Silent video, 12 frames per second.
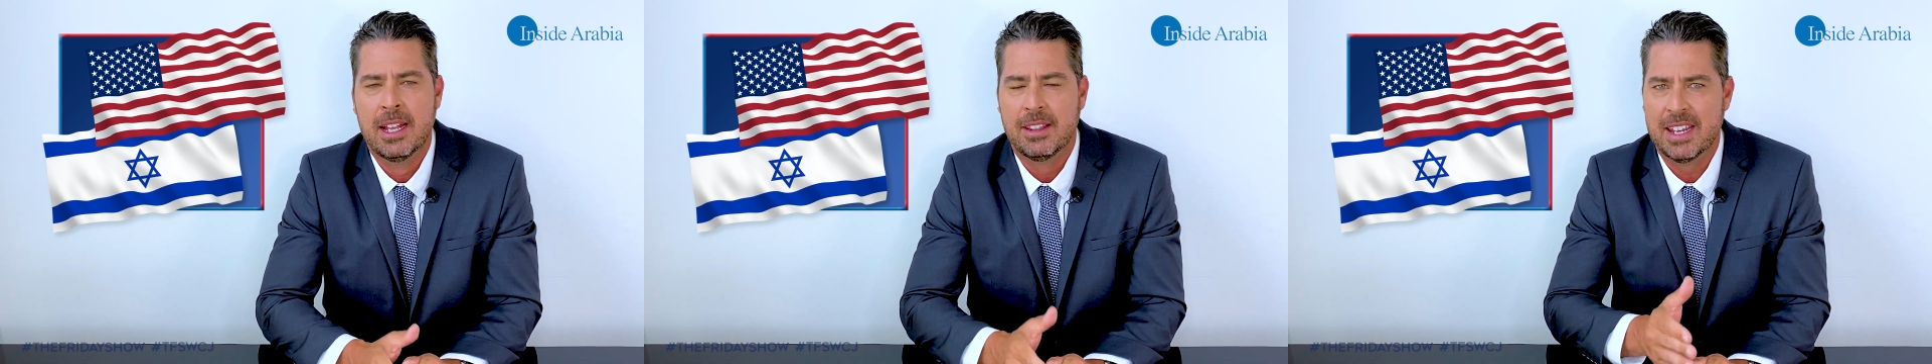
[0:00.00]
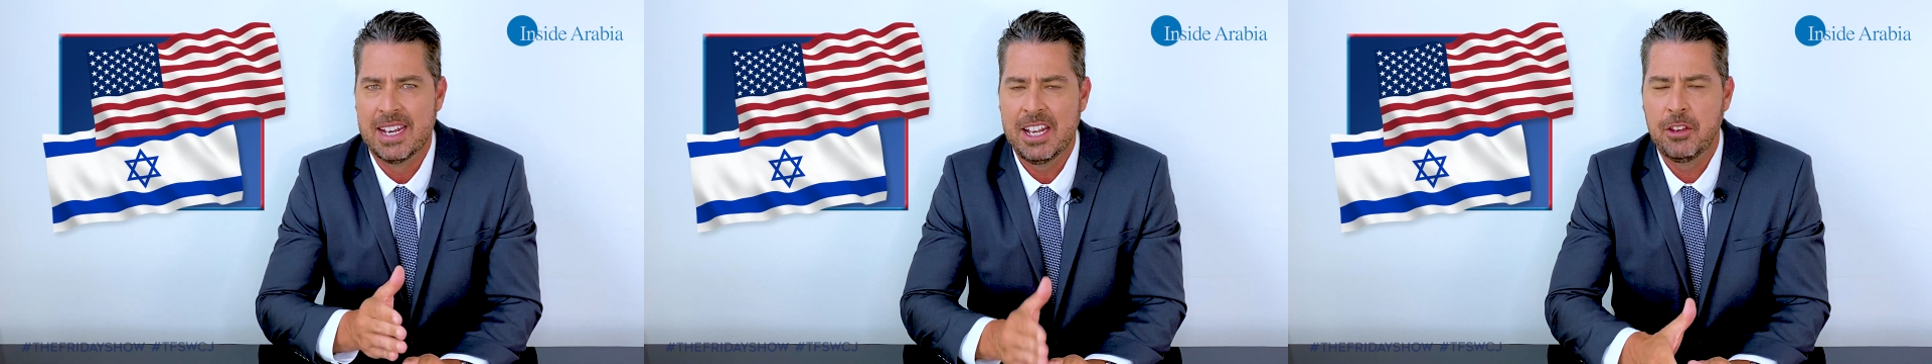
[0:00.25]

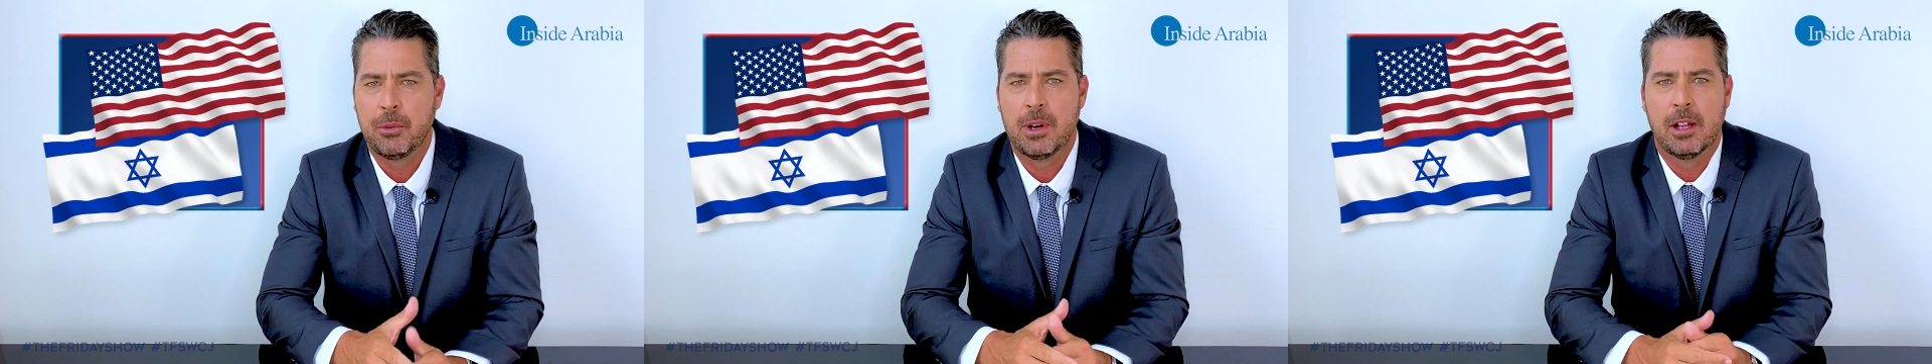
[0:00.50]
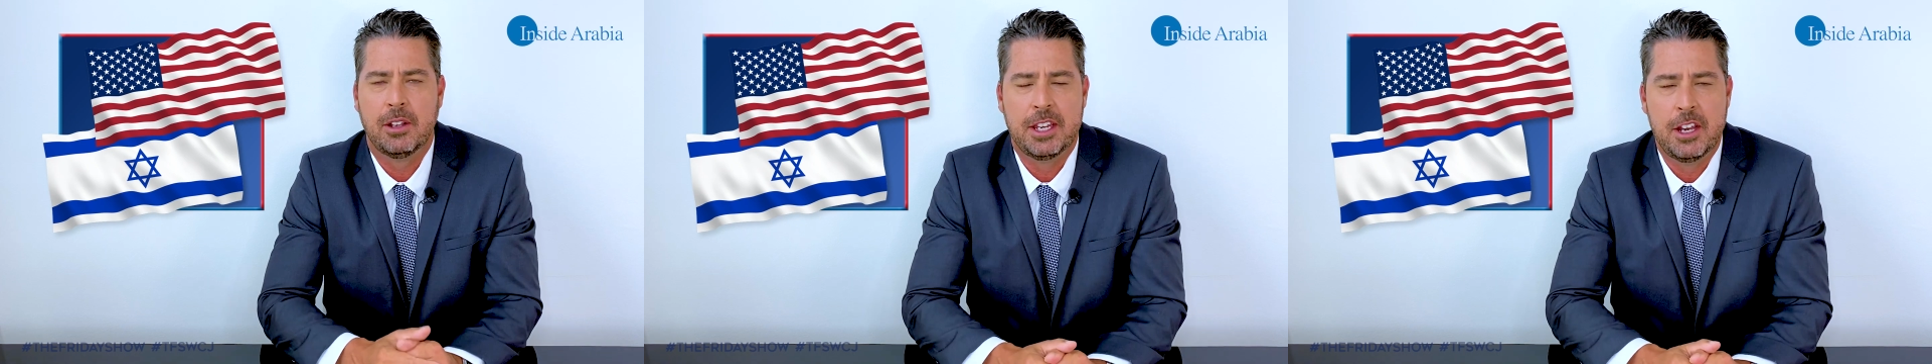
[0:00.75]
then
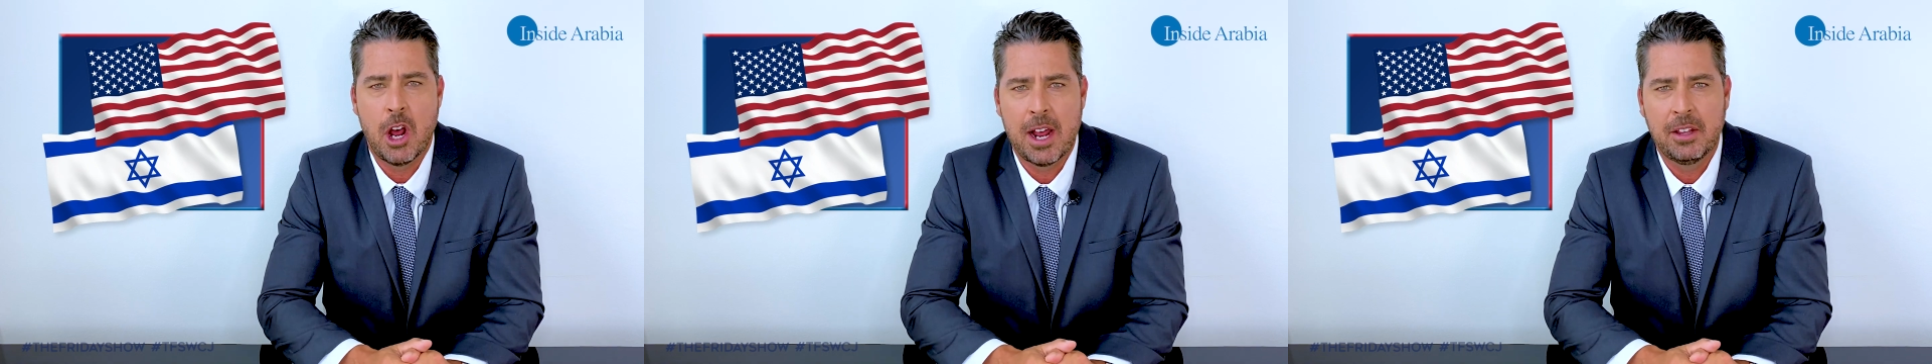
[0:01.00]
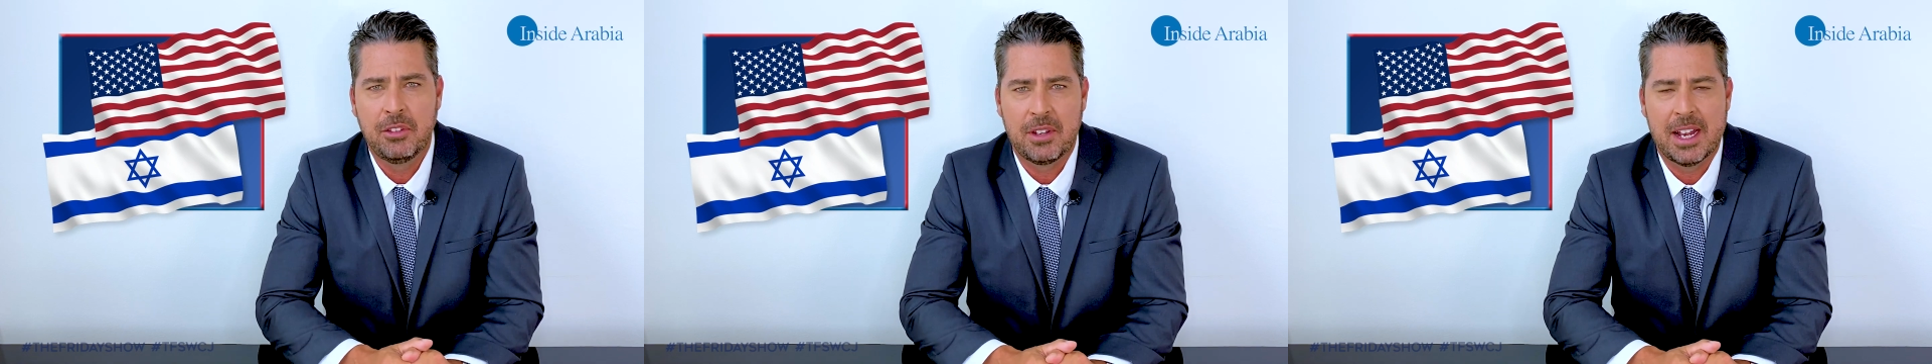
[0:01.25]
Israel, the
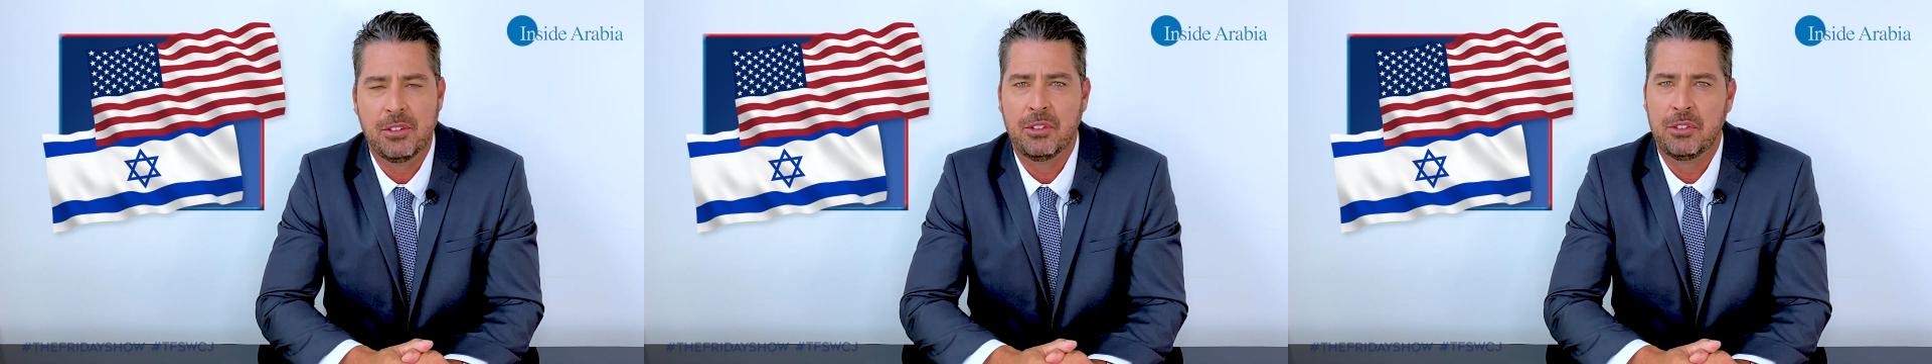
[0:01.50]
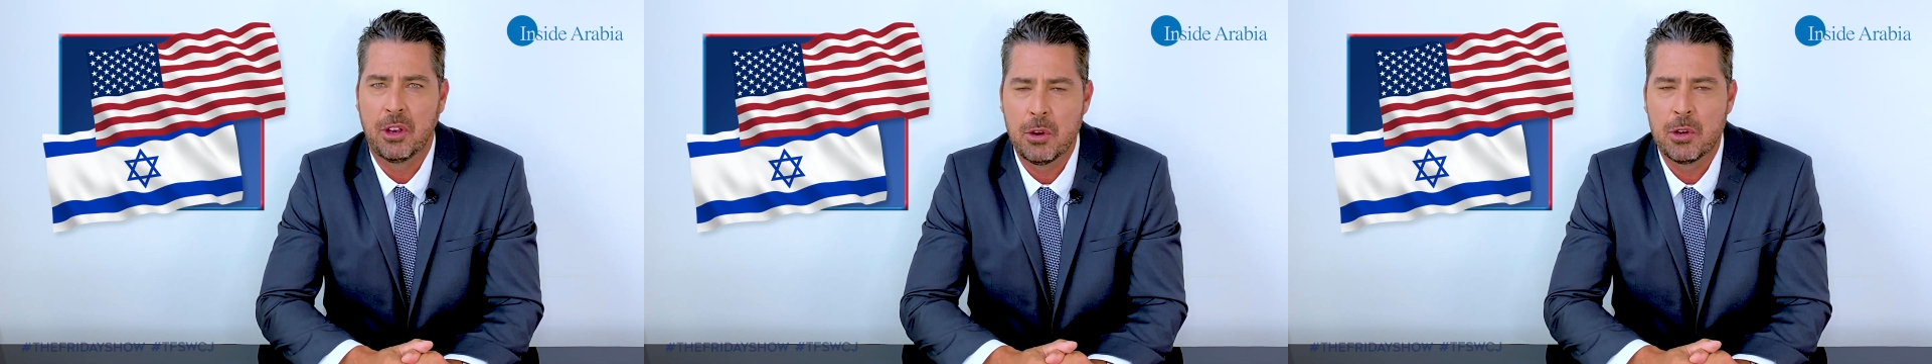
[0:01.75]
United States'
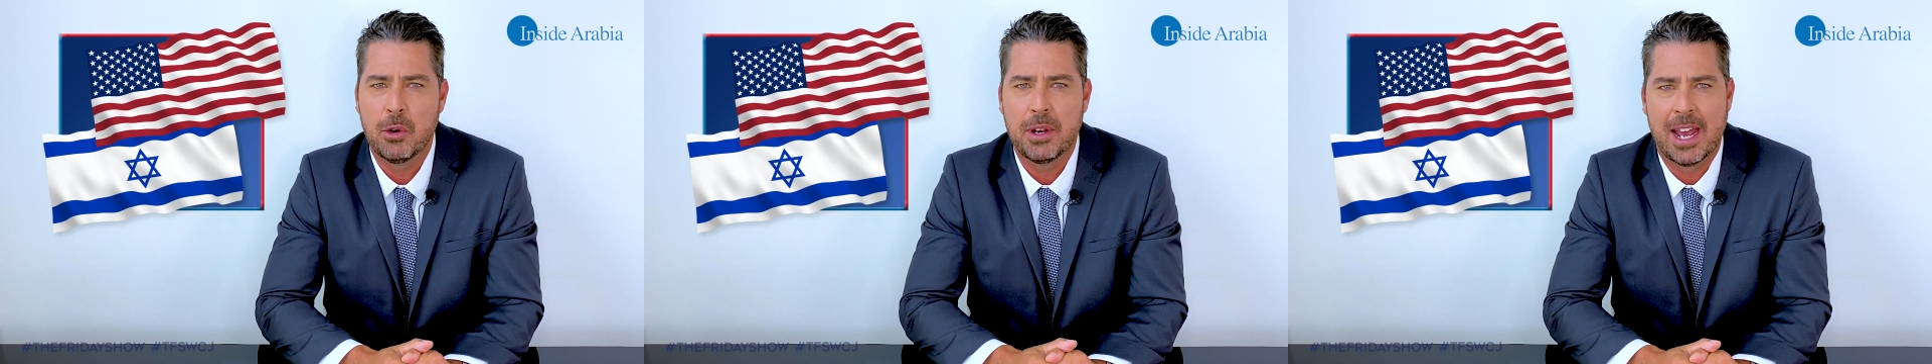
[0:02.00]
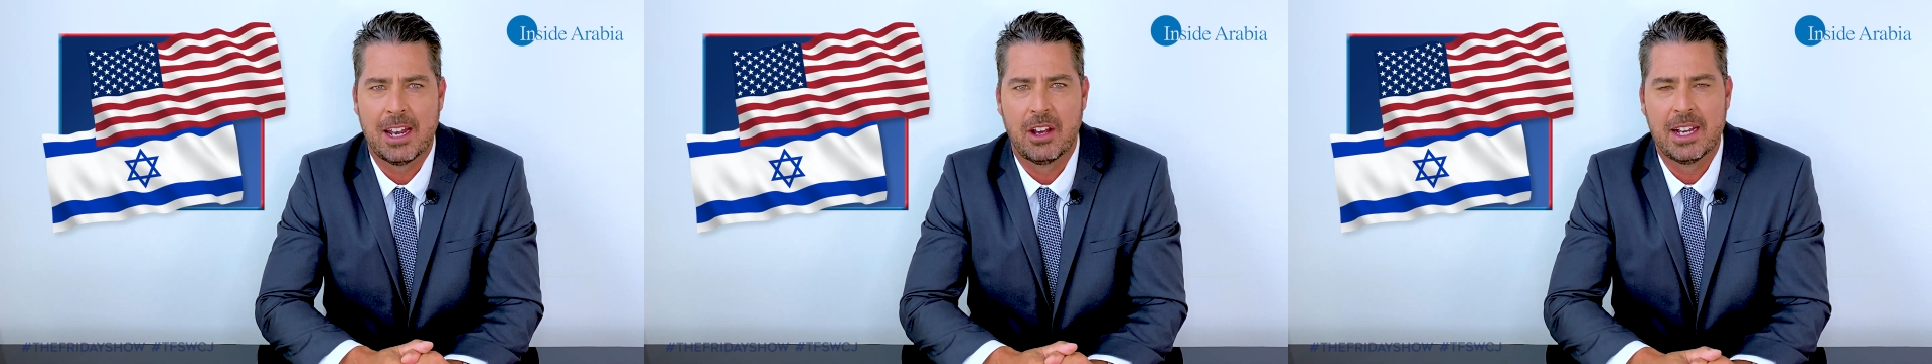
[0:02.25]
so-called
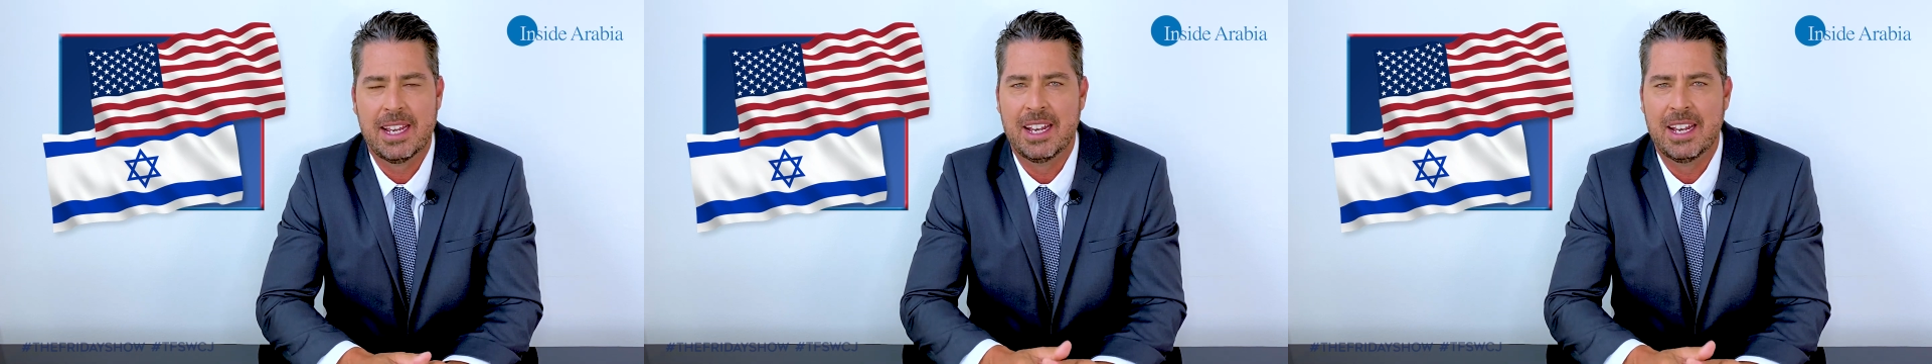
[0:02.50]
ally,